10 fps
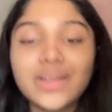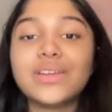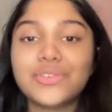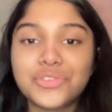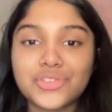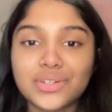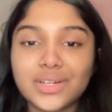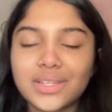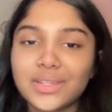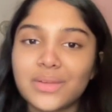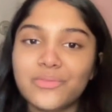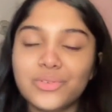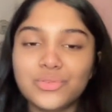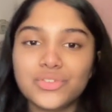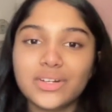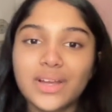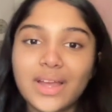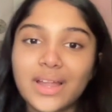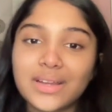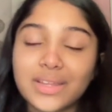literature in their future
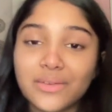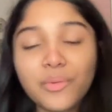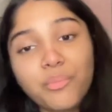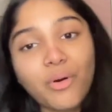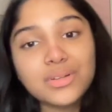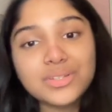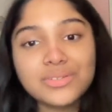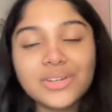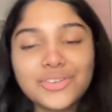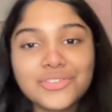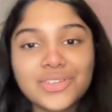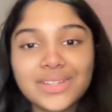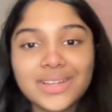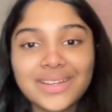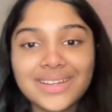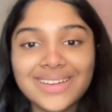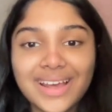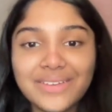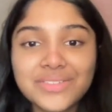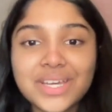and give importance to literature in their daily
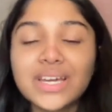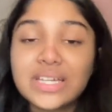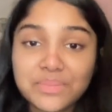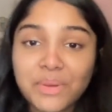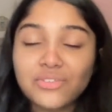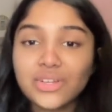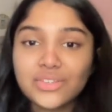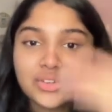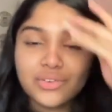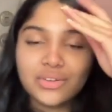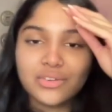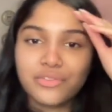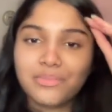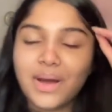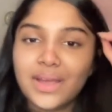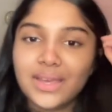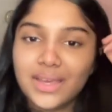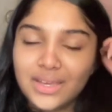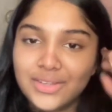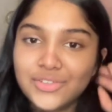lives, especially children of my
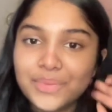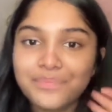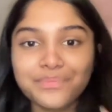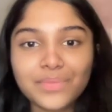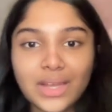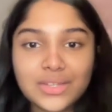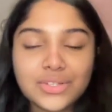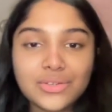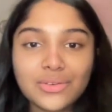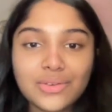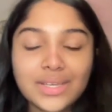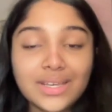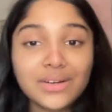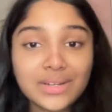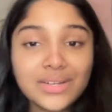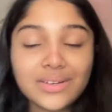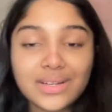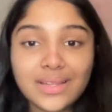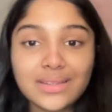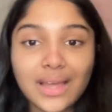age. So he agreed to
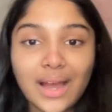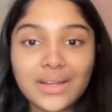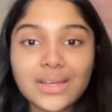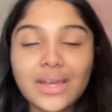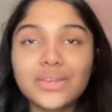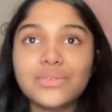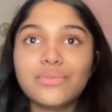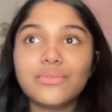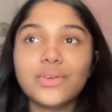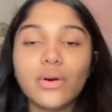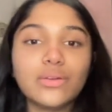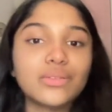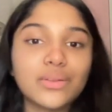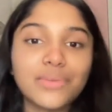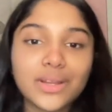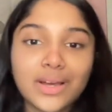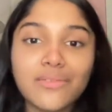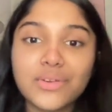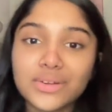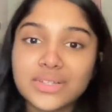attend that, and we all know that when a
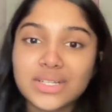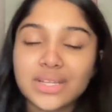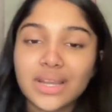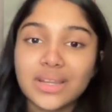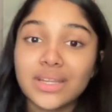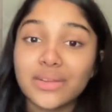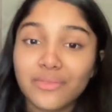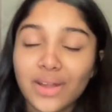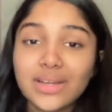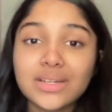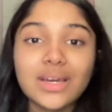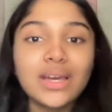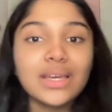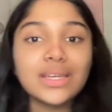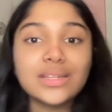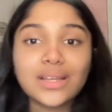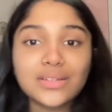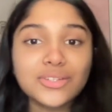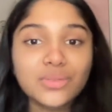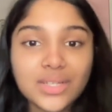governor is attending an event, he
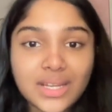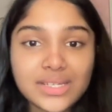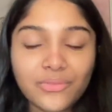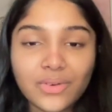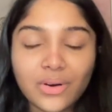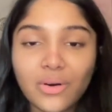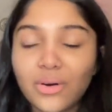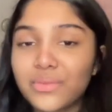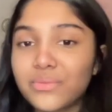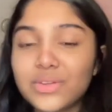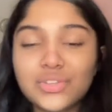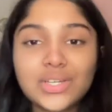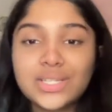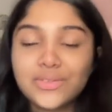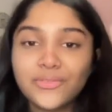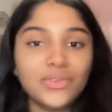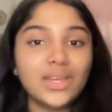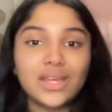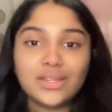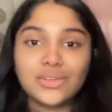tells you the dates on which he's
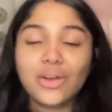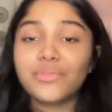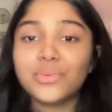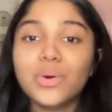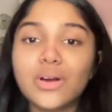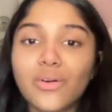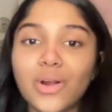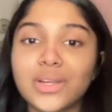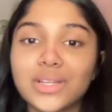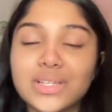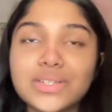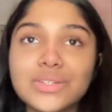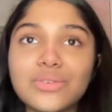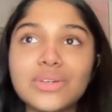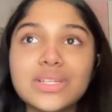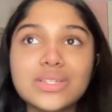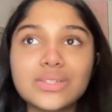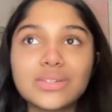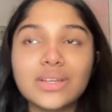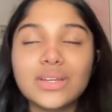free, and then you have to work accordingly. So
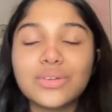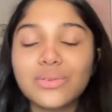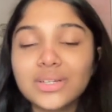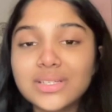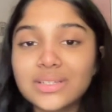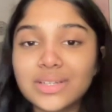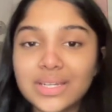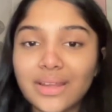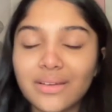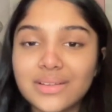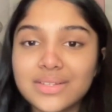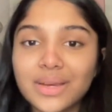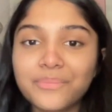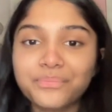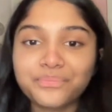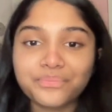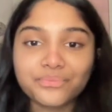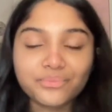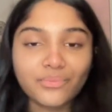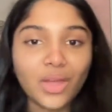he told the details
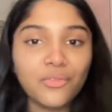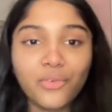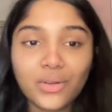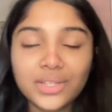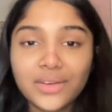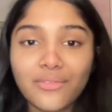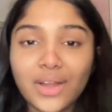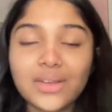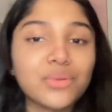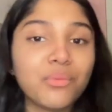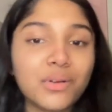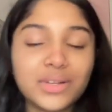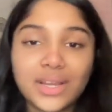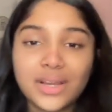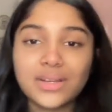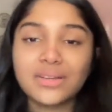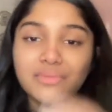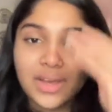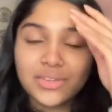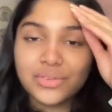for the event, what date
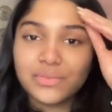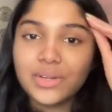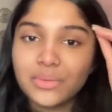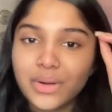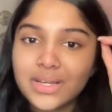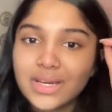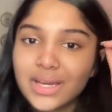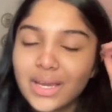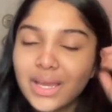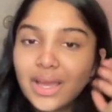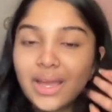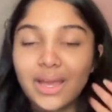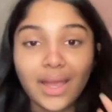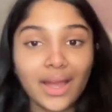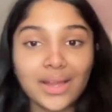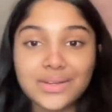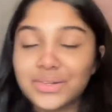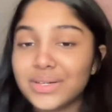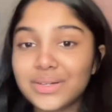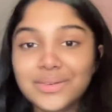and where should we do it,
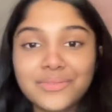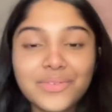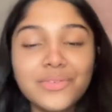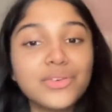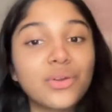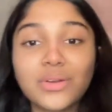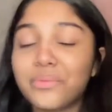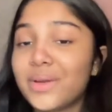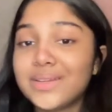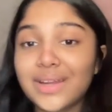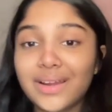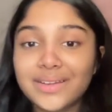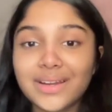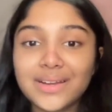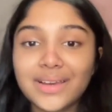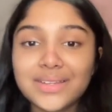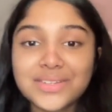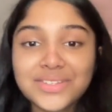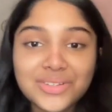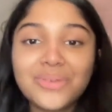and we were on a very tight deadline.
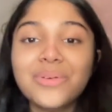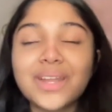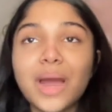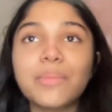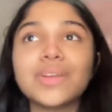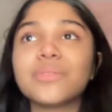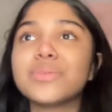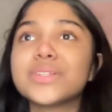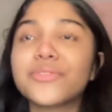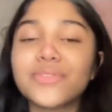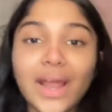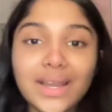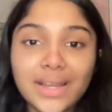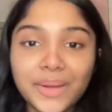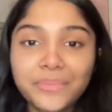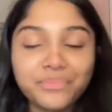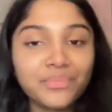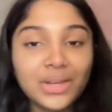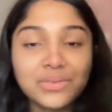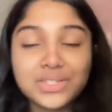So what happened, it was Friday,
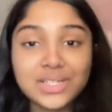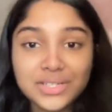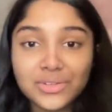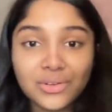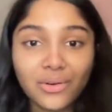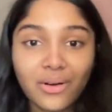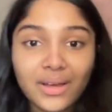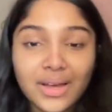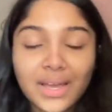it was 6 o'clock,